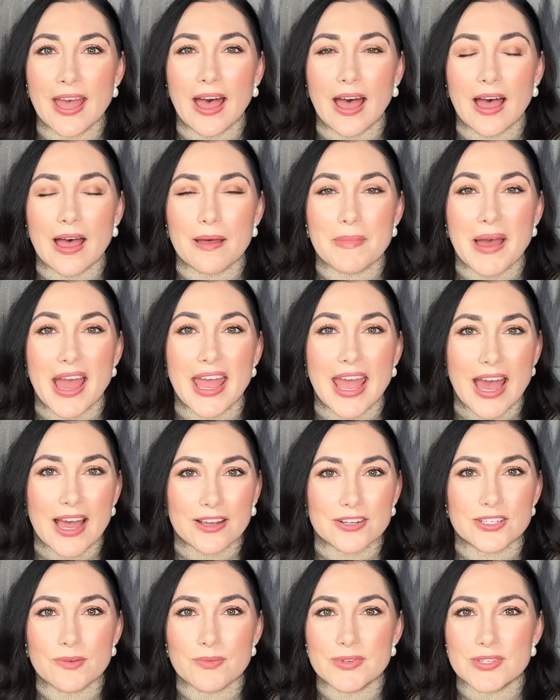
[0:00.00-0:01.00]
I
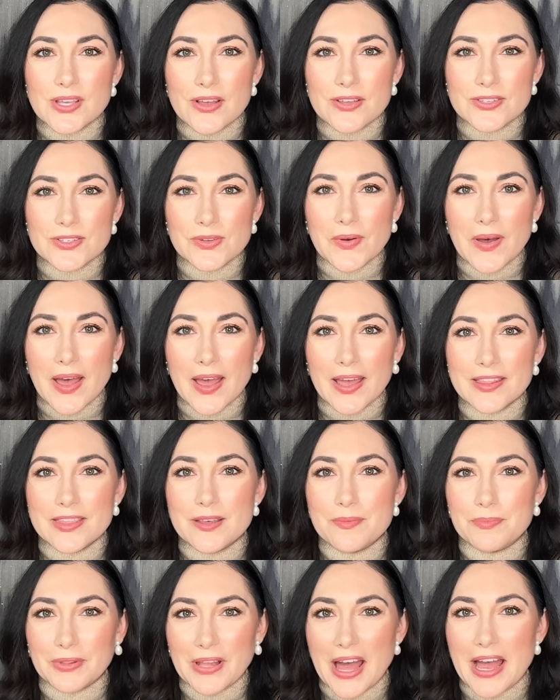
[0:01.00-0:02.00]
actually was also eyeing the
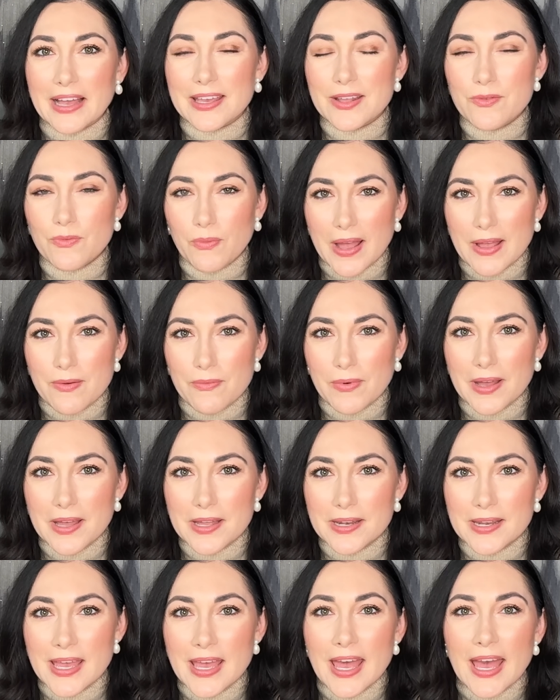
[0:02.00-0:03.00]
black and white
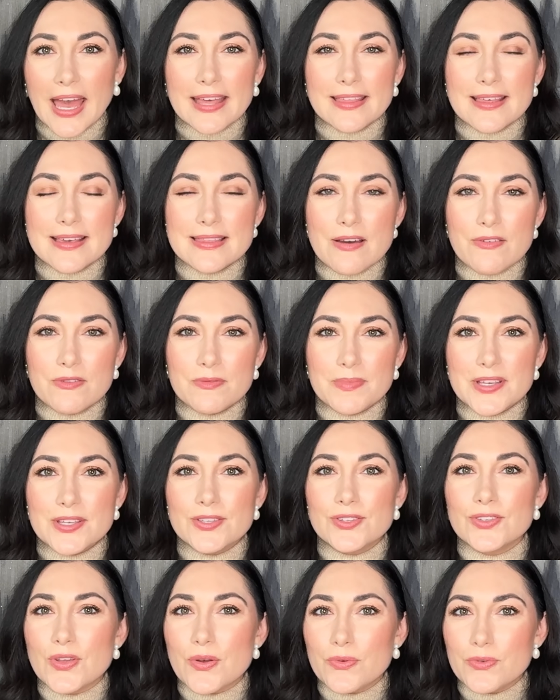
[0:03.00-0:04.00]
one. I think that would be
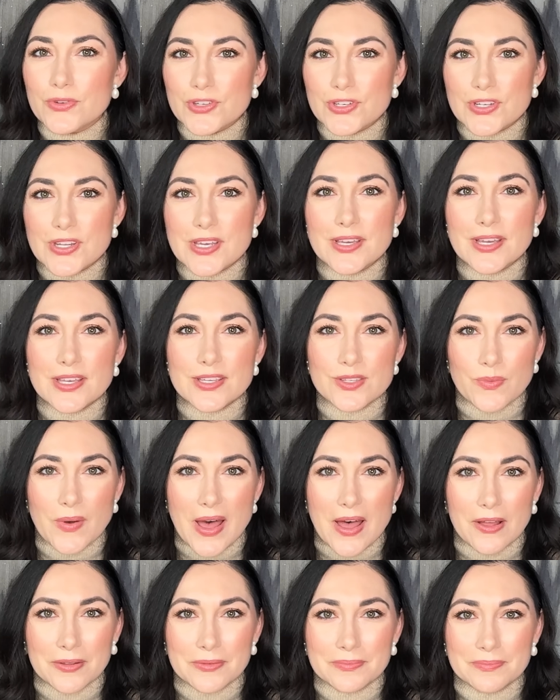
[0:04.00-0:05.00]
so chic as
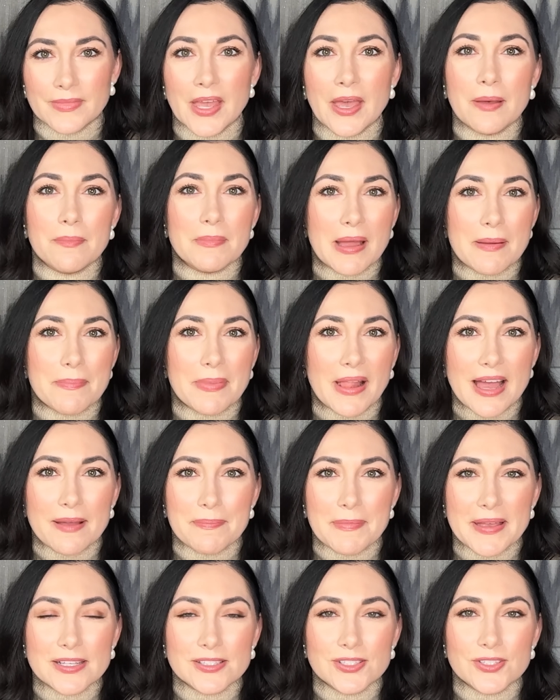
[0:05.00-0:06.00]
well. My black
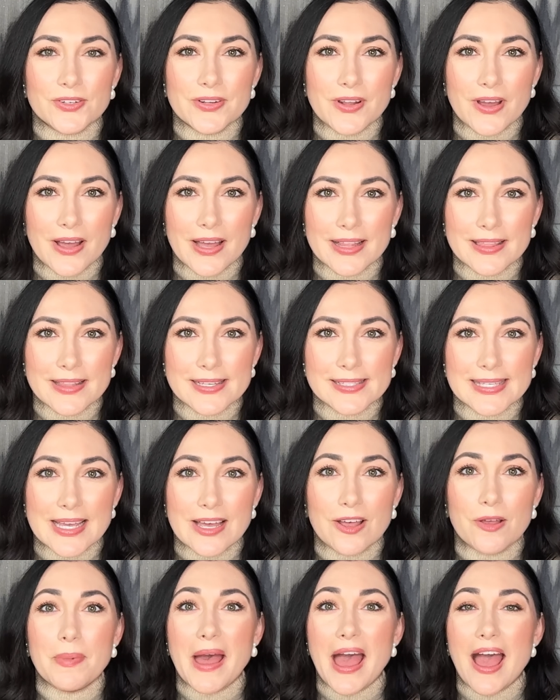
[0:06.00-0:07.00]
pants are not in the
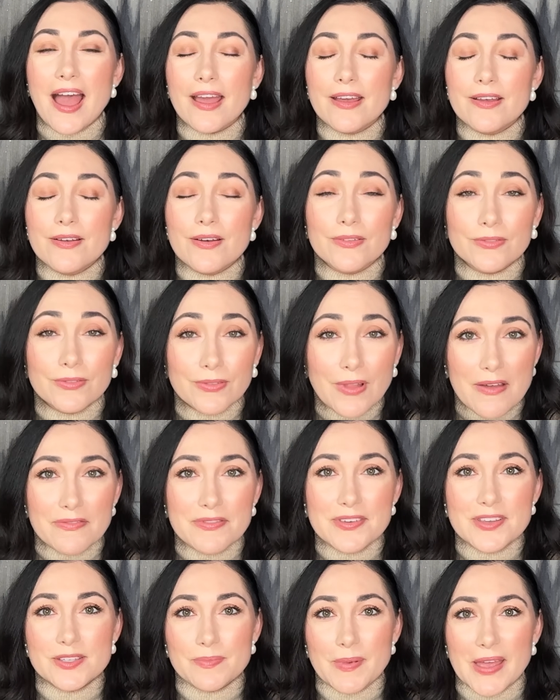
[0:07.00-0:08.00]
sale, but I love
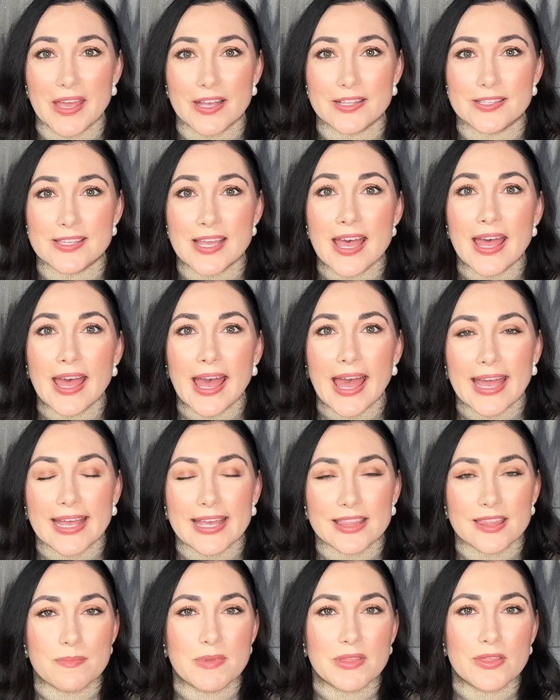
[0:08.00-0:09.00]
these pants. I
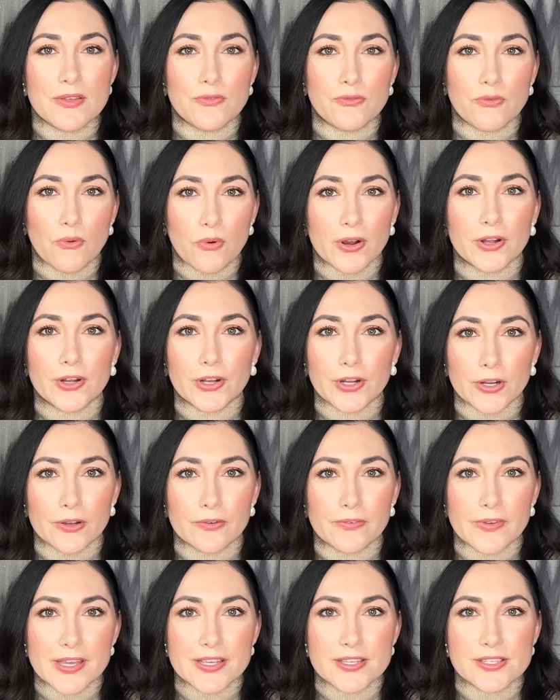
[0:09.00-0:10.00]
get them in the 4
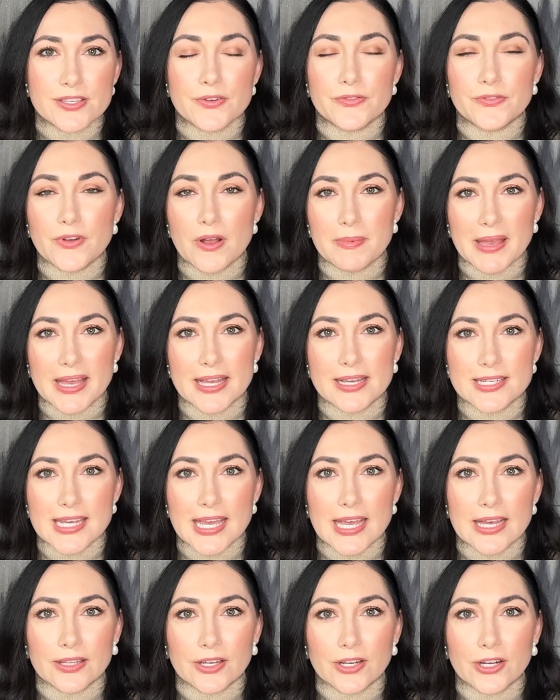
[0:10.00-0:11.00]
curvies. They're from Ann
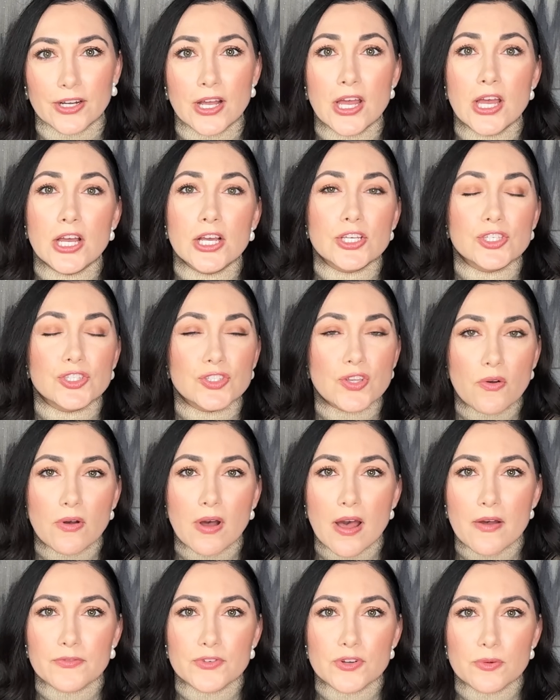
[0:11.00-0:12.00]
Taylor. So
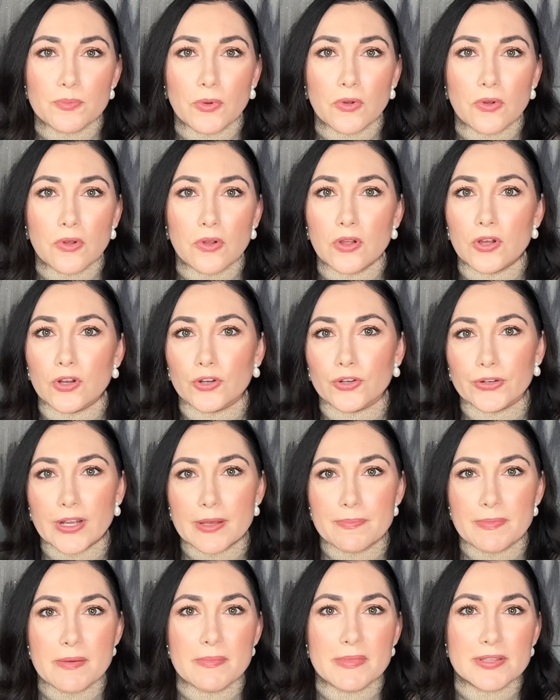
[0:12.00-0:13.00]
comfortable,
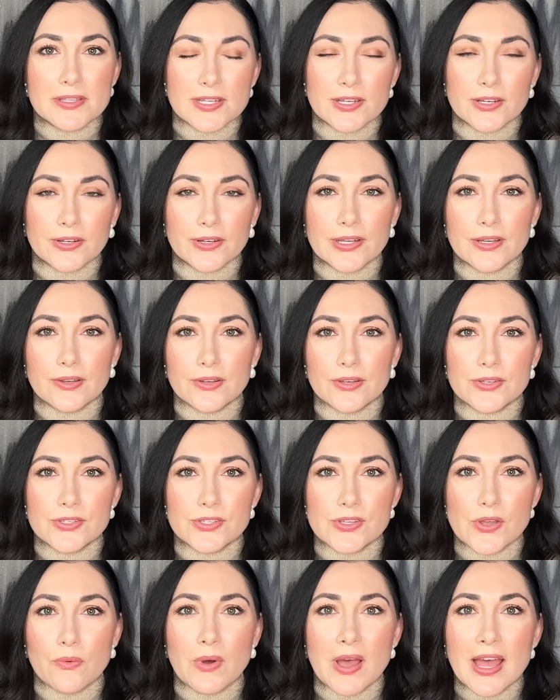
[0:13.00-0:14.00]
crepey material.
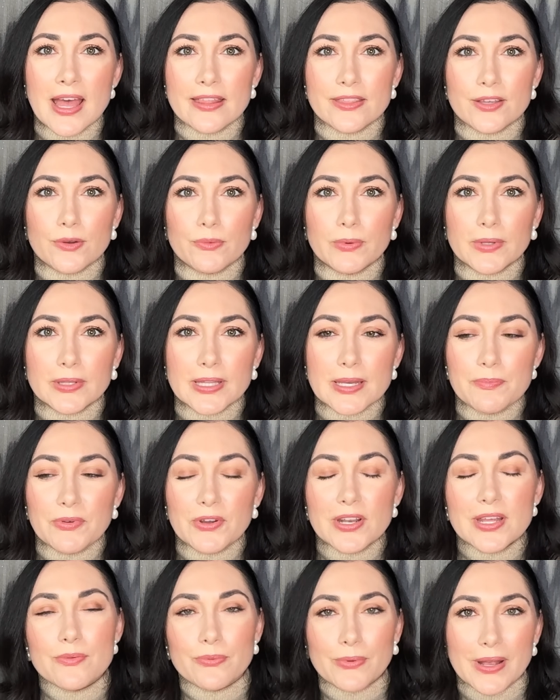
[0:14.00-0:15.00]
So they're really
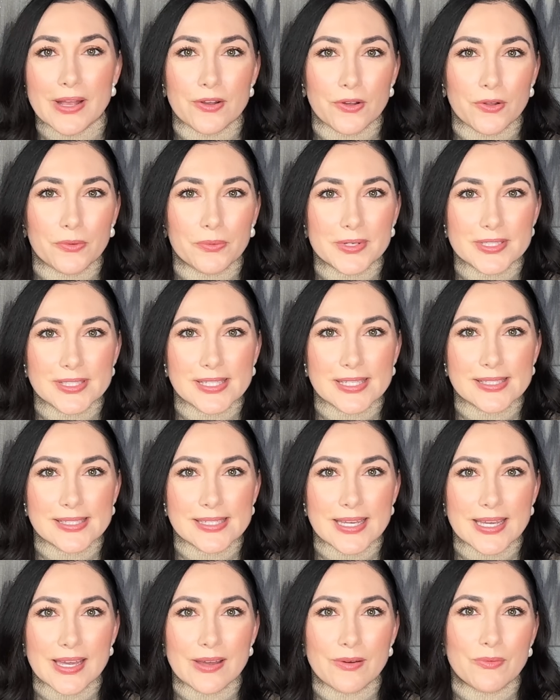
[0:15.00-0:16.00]
pretty wrinkle
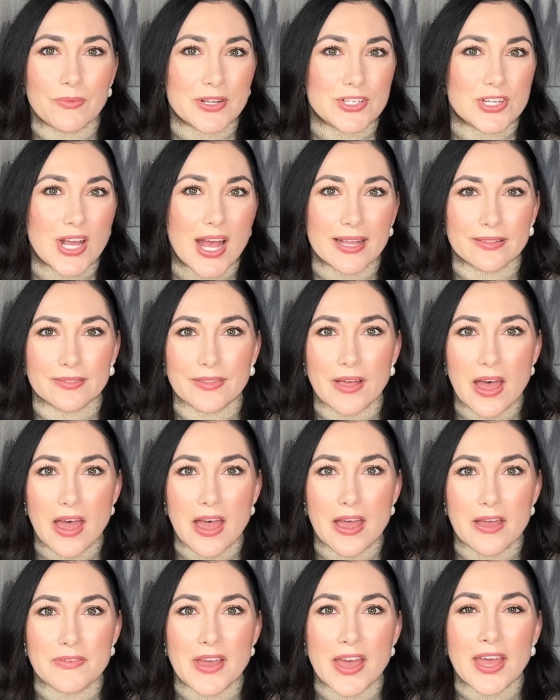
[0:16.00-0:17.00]
resistant, which I
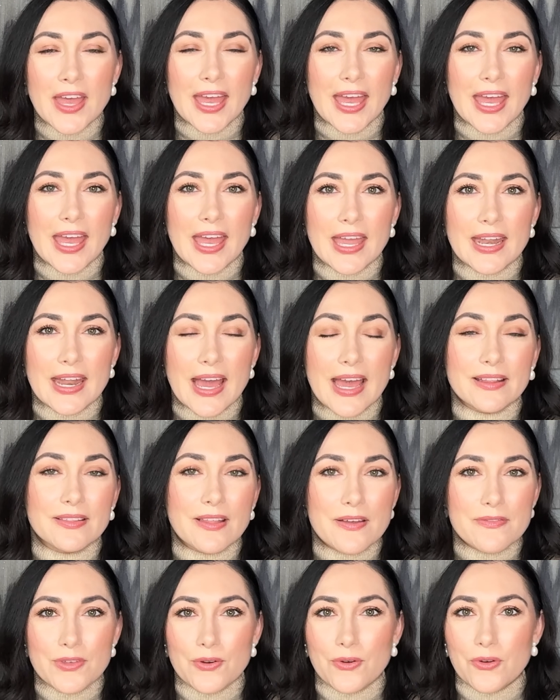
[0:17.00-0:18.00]
love. And I
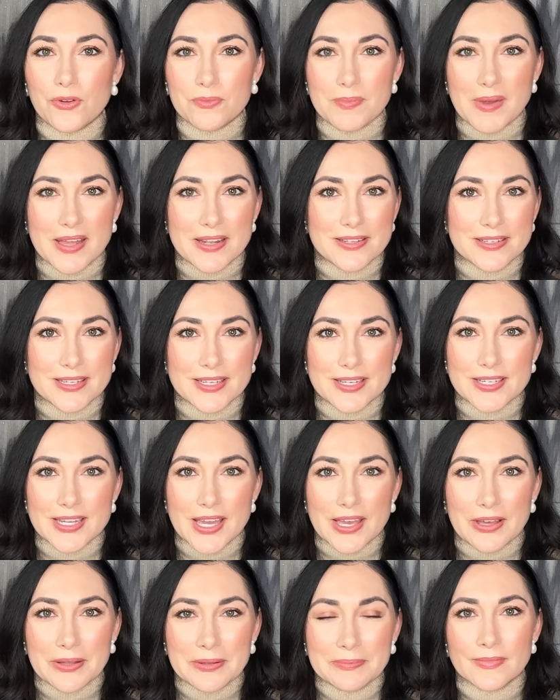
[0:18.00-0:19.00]
love the gold button
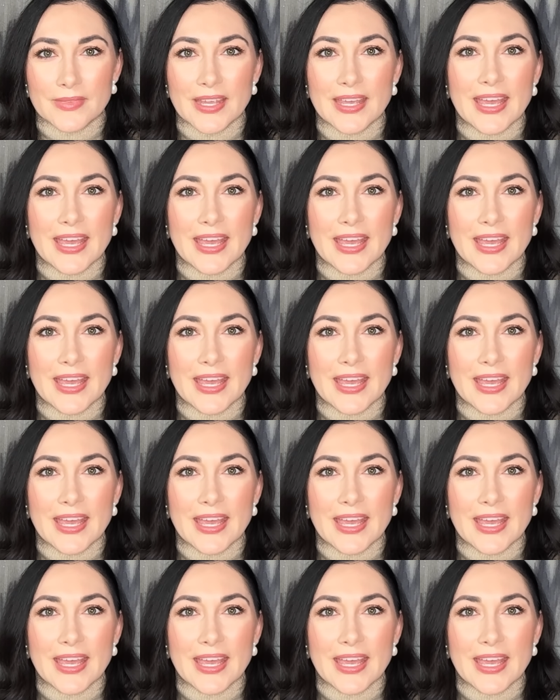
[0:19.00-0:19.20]
detail.